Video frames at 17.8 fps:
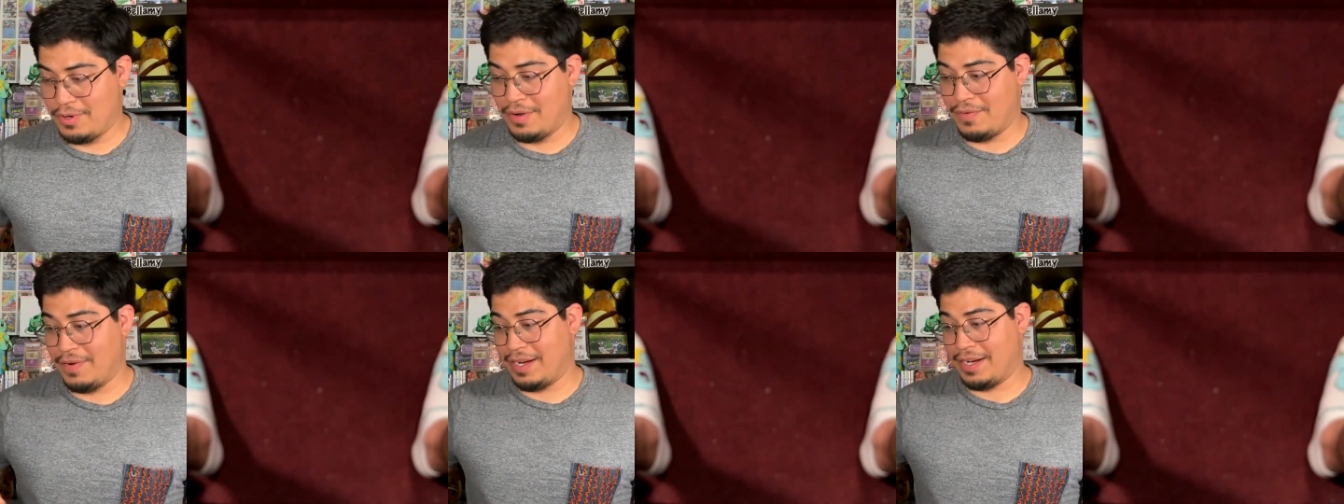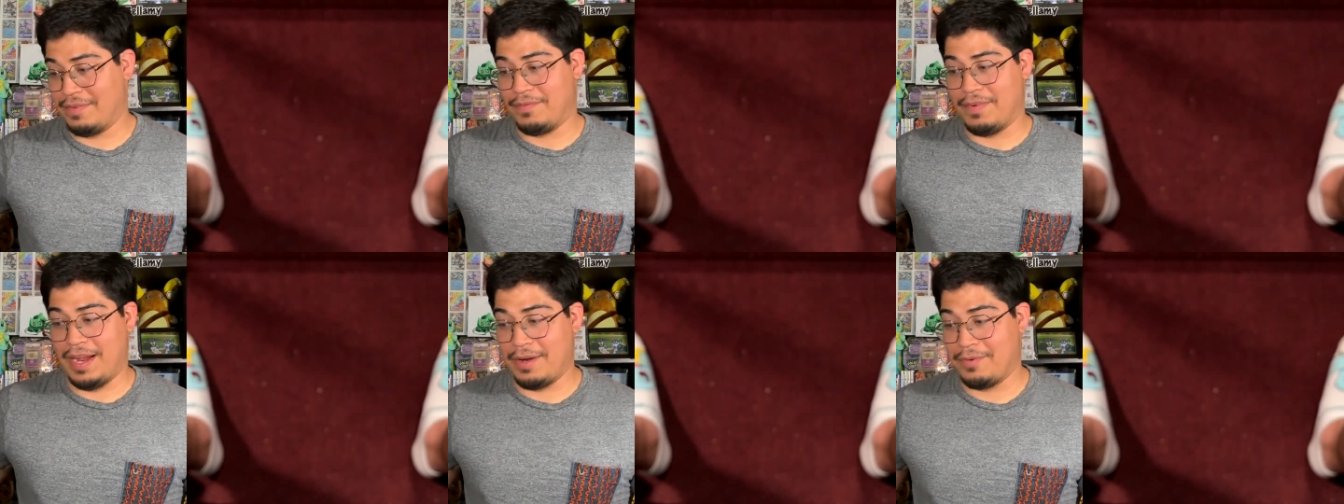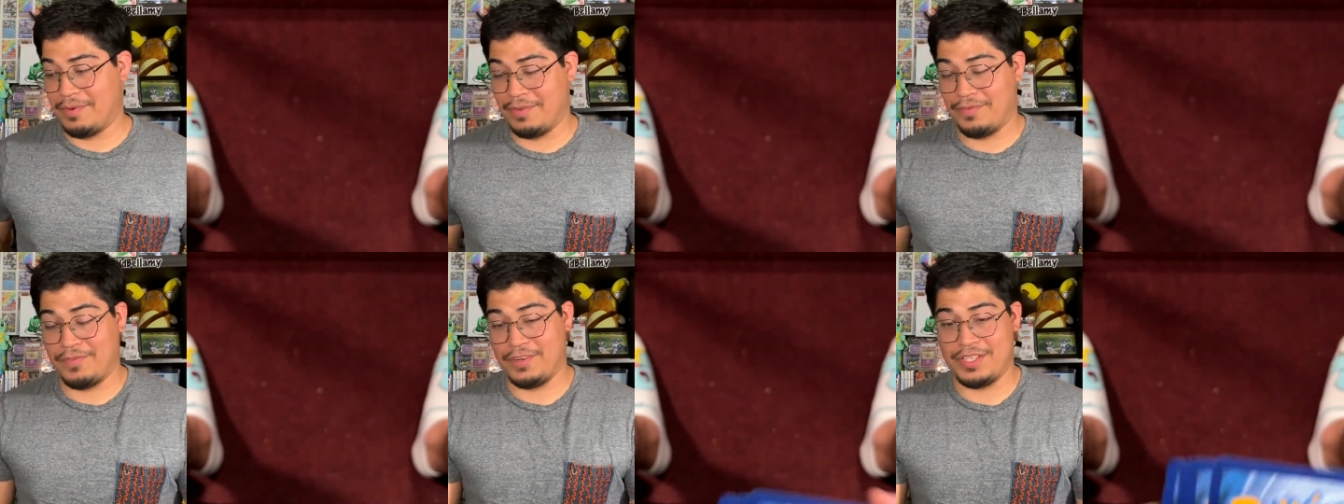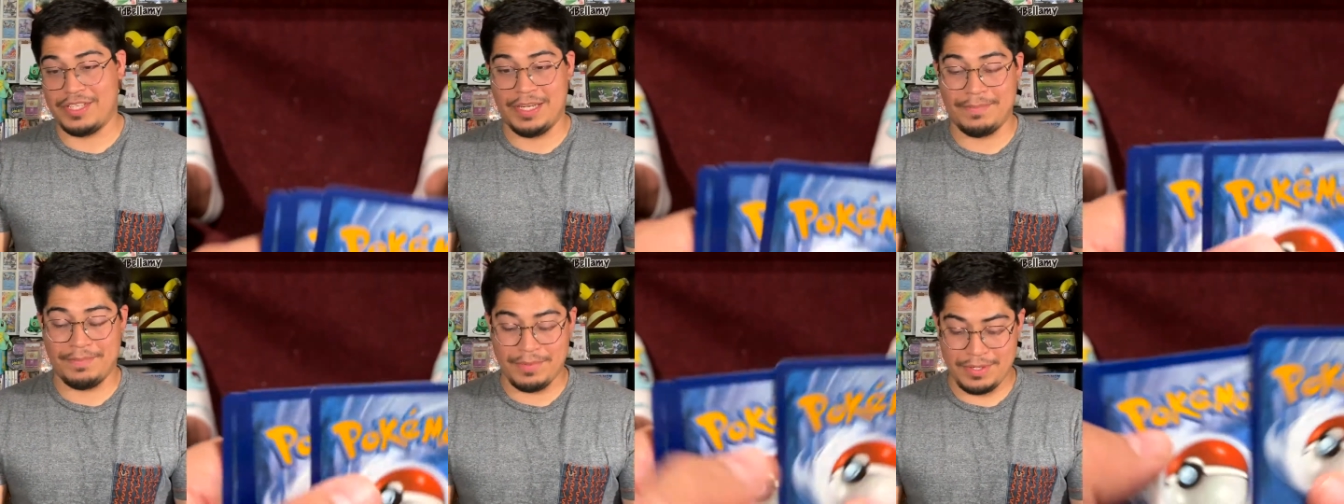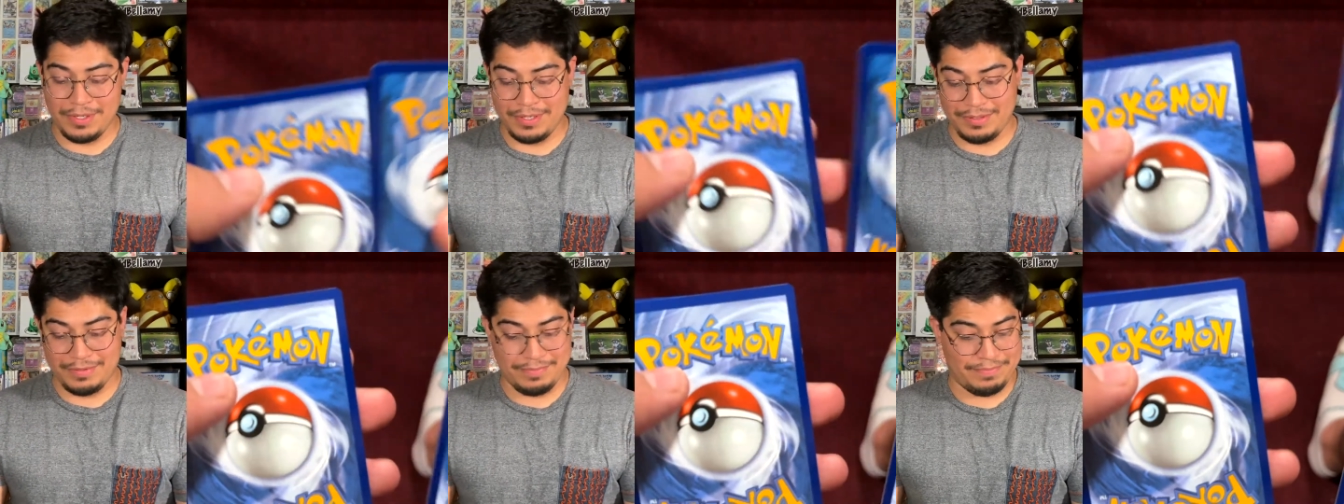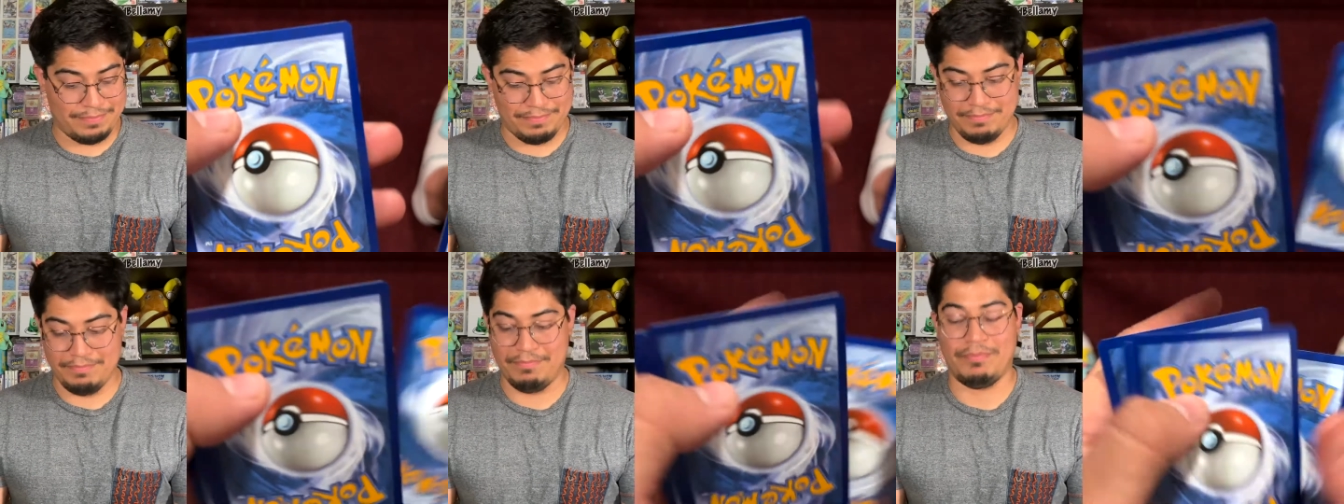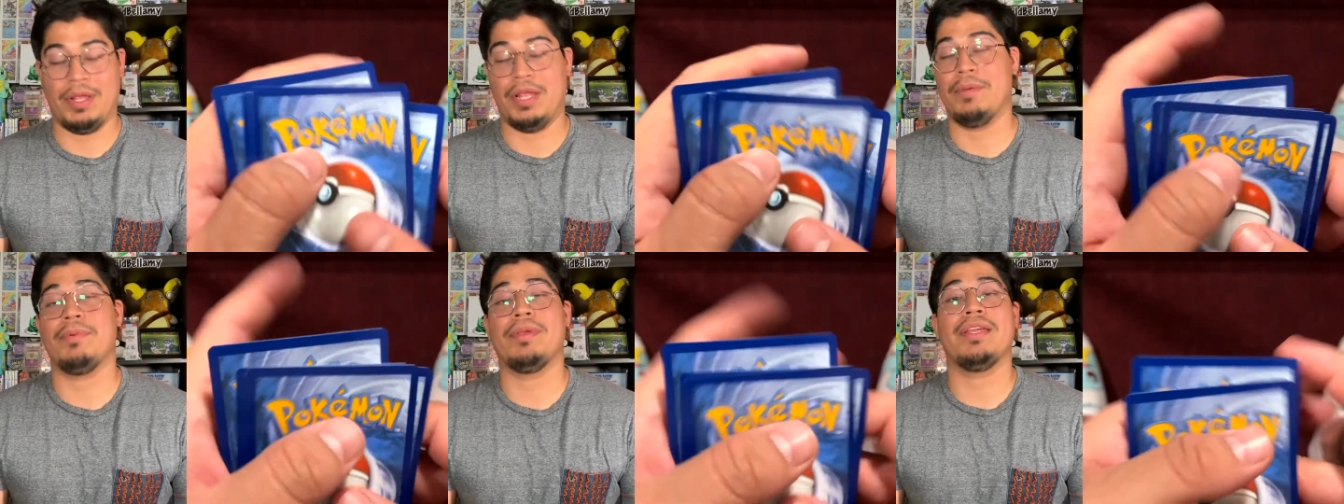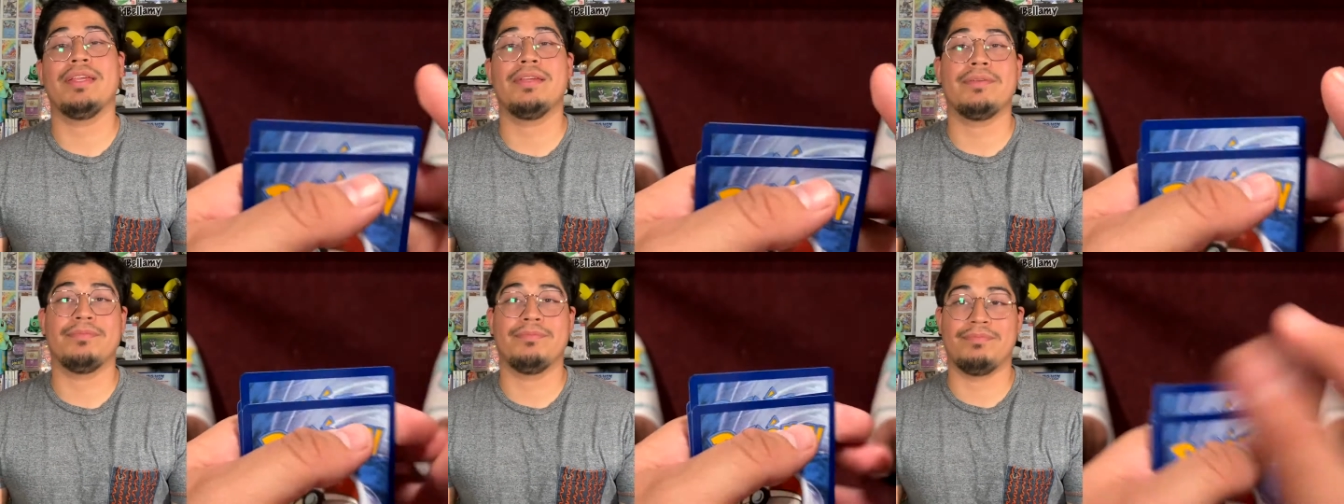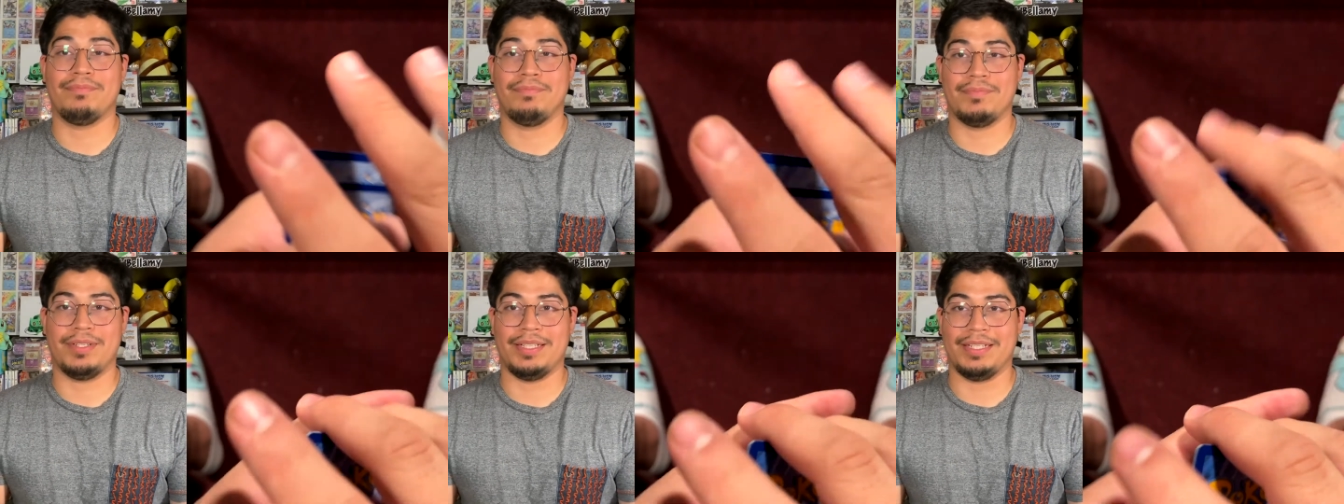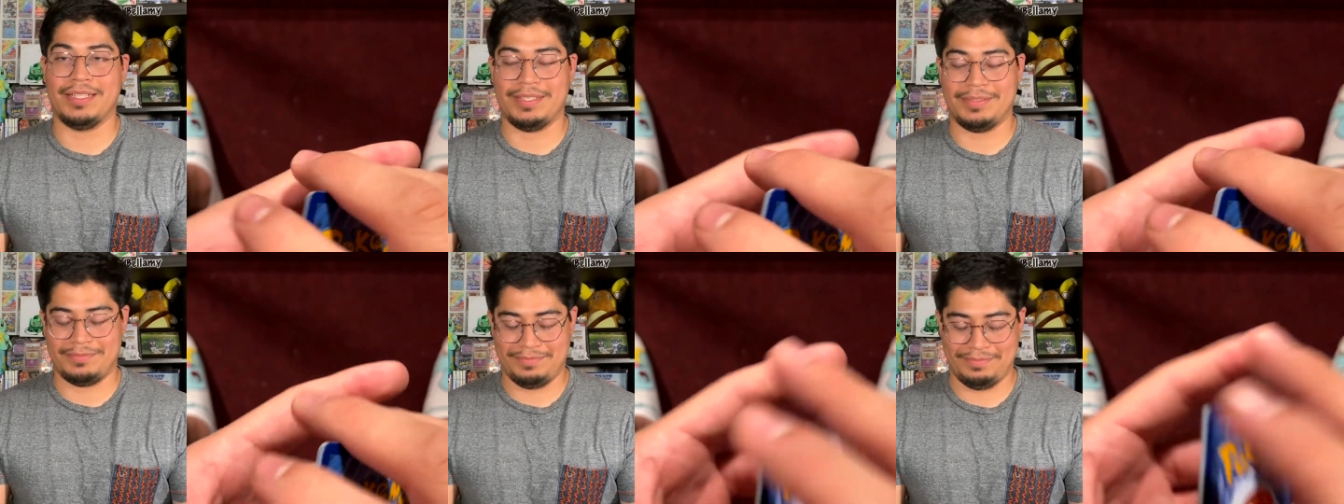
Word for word: if I can find one for cheaper, maybe. But